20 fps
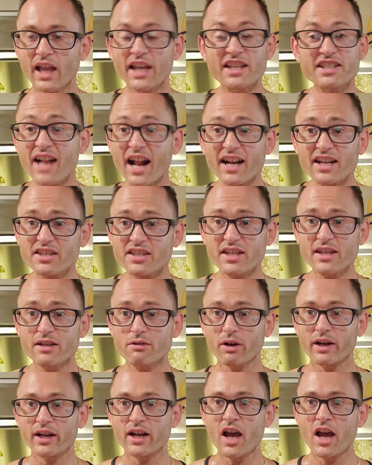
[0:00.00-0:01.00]
It's not a
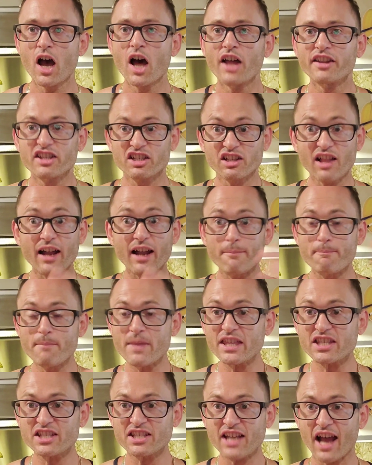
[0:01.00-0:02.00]
secret. There's a lot of
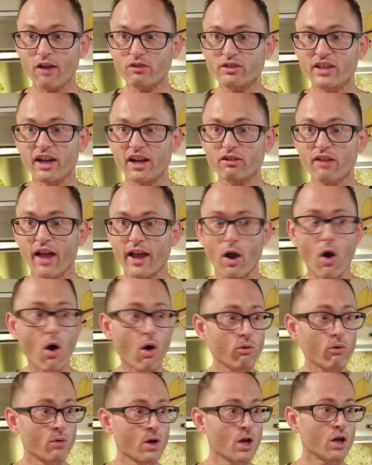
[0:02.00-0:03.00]
myths out there like,
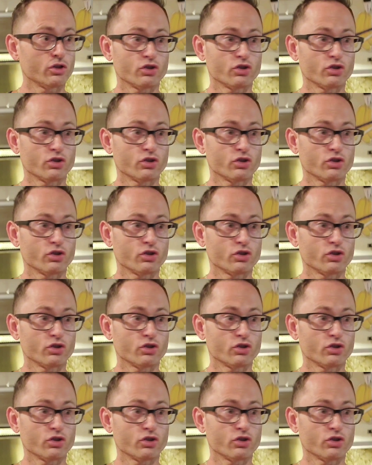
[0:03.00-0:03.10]
oh,